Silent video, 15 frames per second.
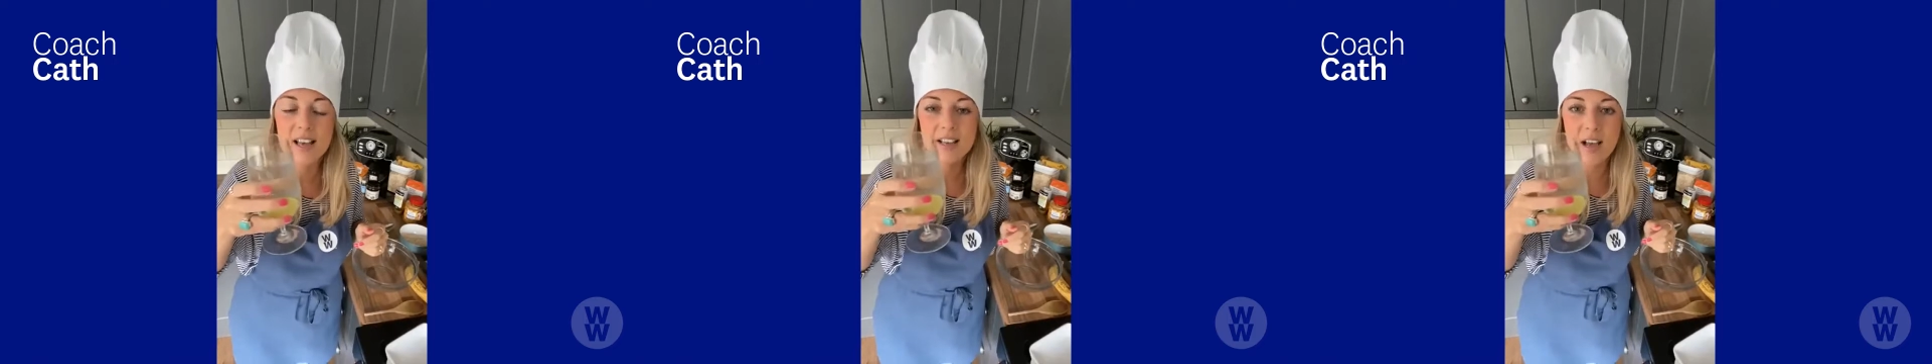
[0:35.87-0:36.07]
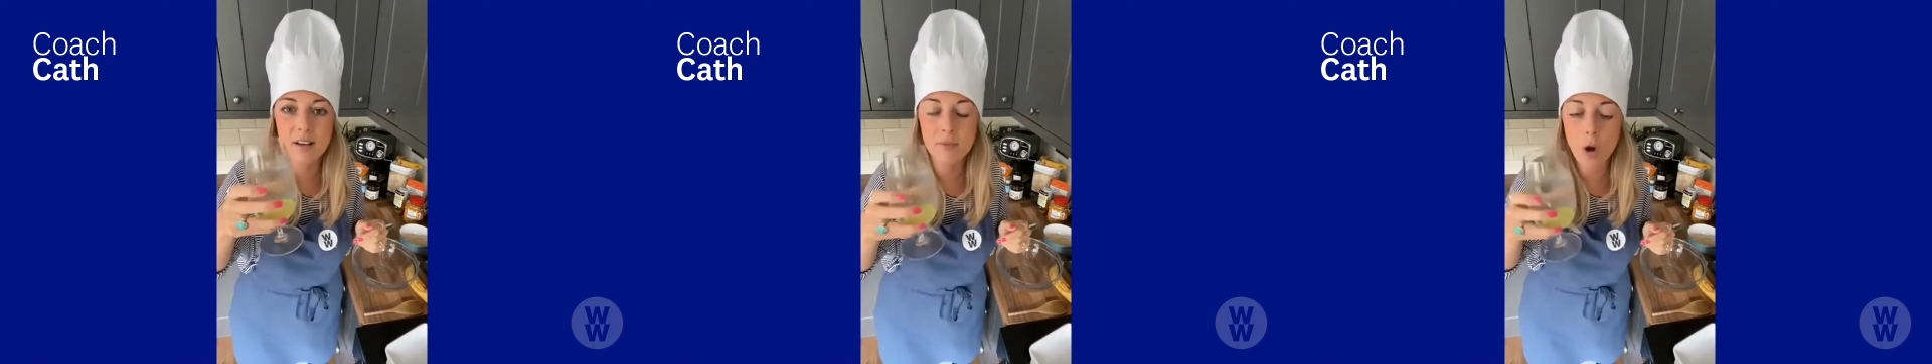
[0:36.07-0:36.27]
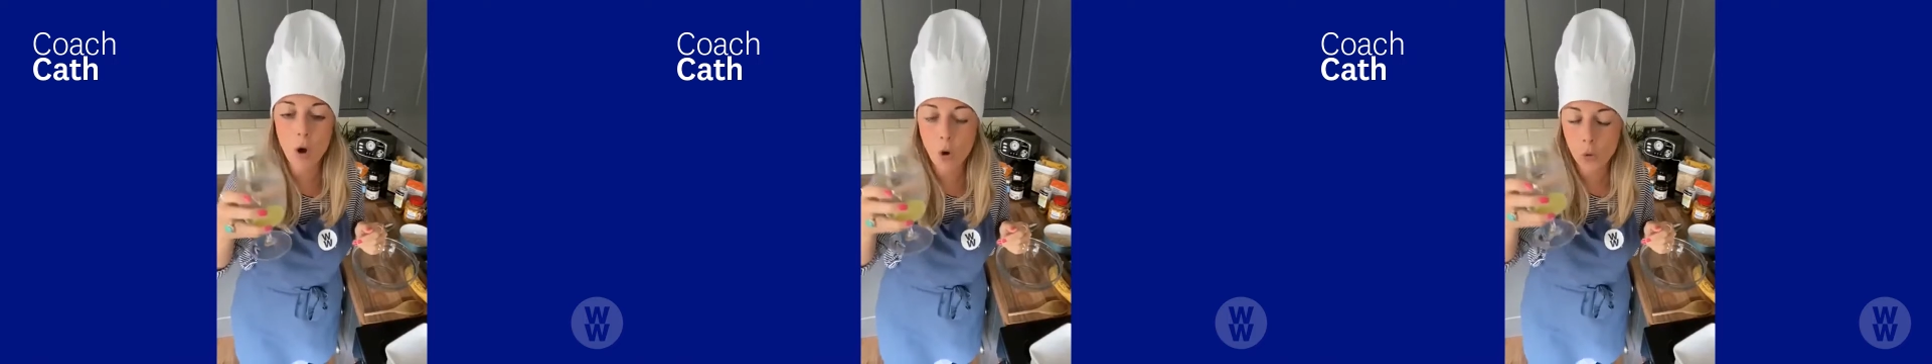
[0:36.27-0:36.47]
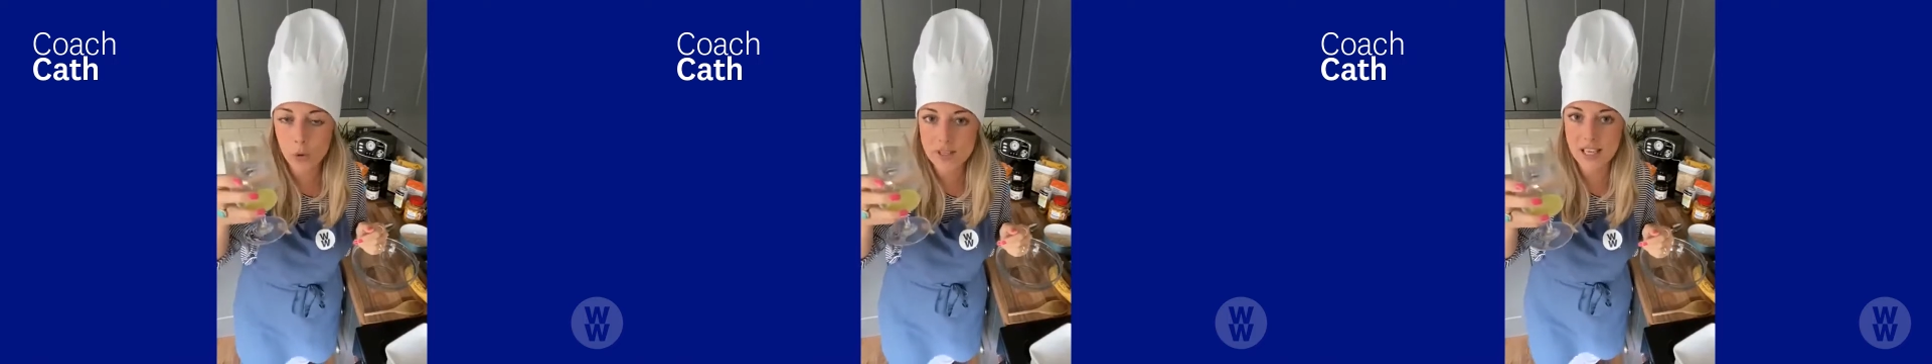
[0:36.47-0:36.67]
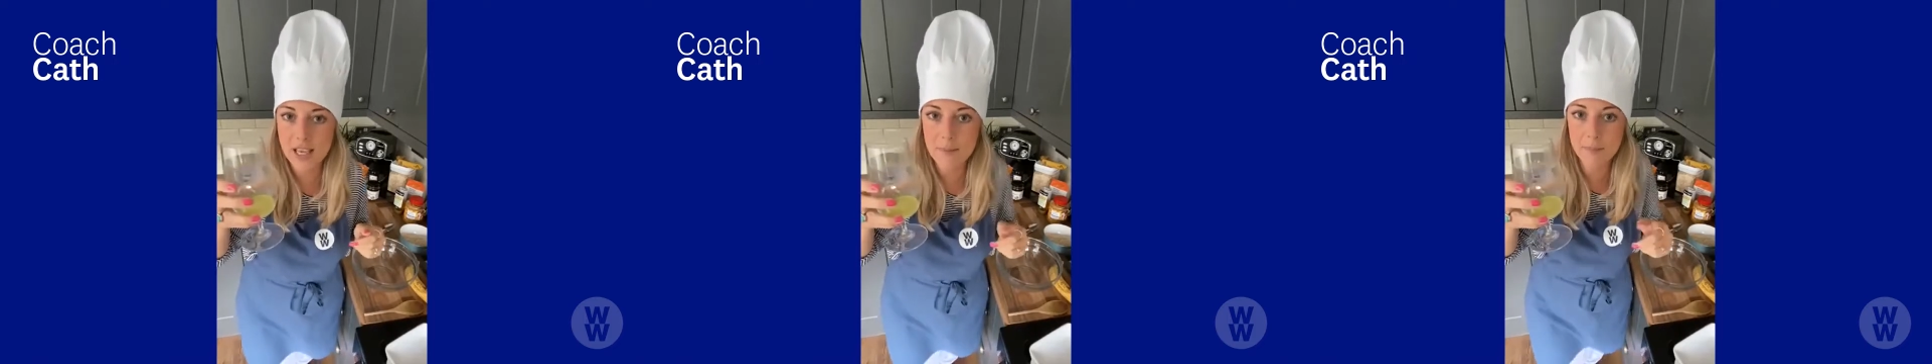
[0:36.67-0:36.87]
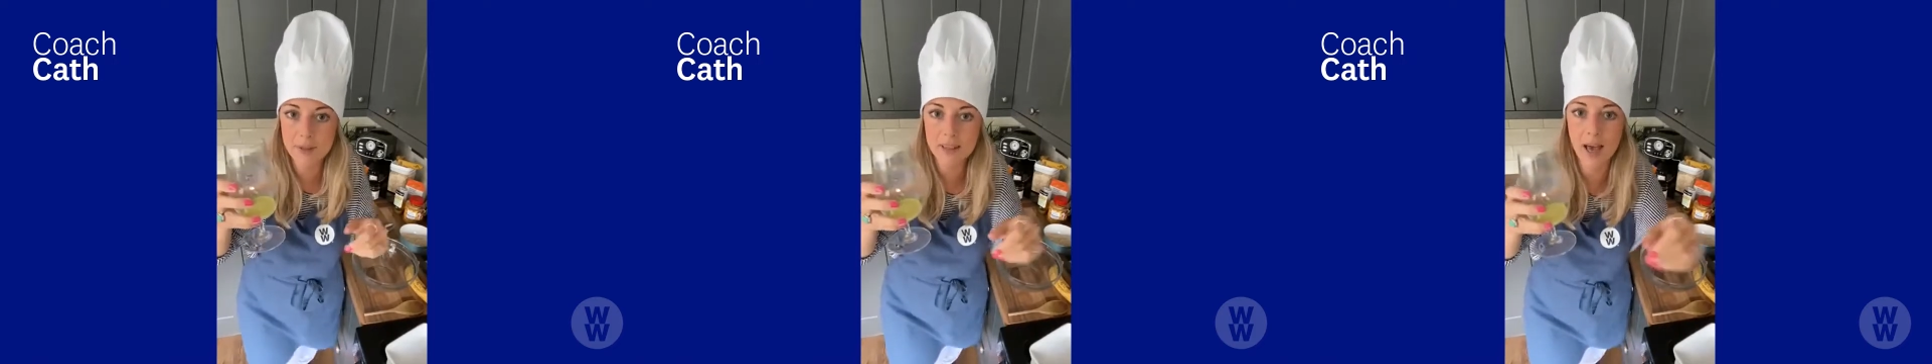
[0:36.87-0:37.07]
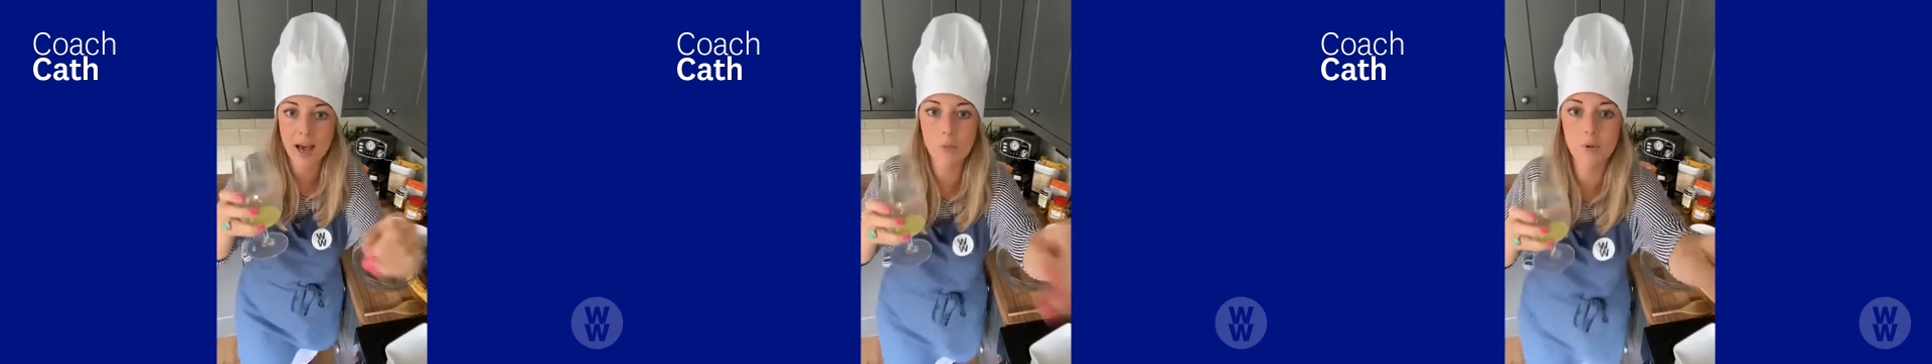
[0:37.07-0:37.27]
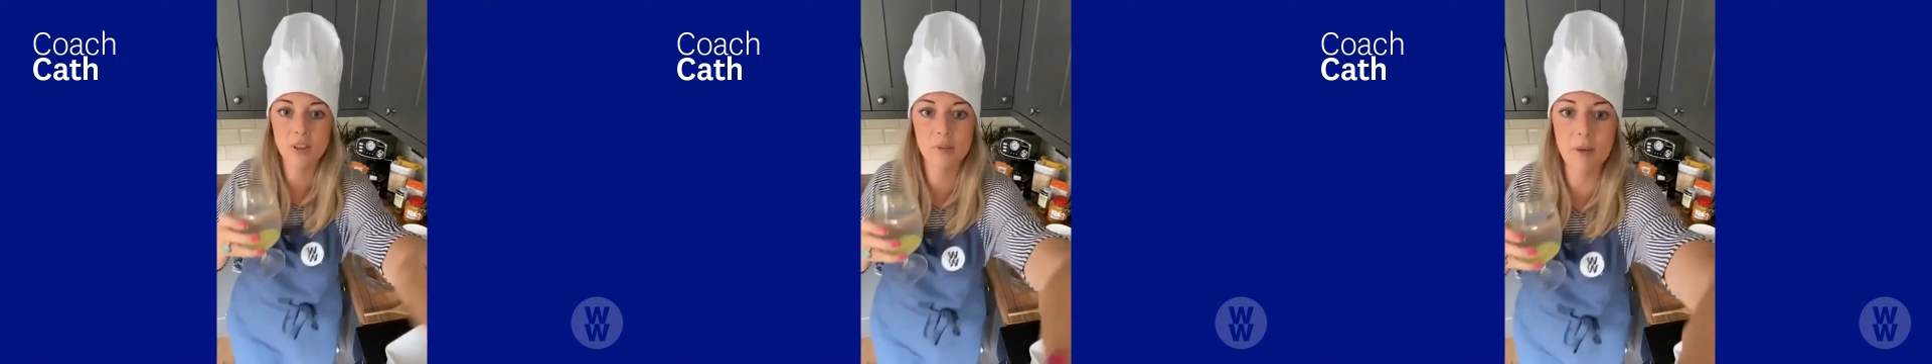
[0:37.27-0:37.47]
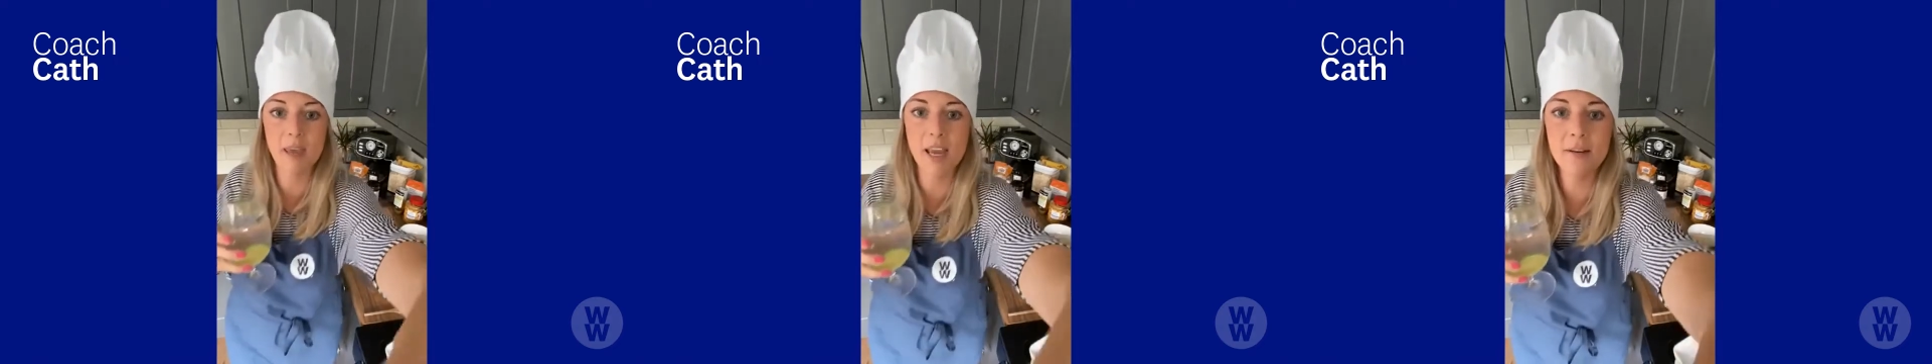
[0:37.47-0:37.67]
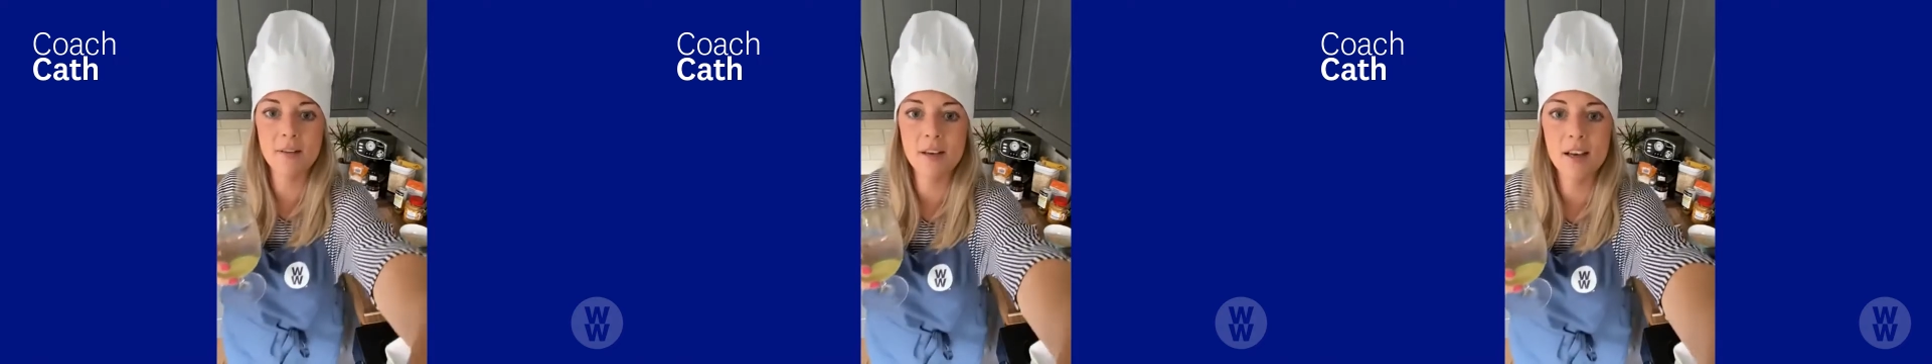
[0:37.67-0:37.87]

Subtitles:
I'm always keeping that with me.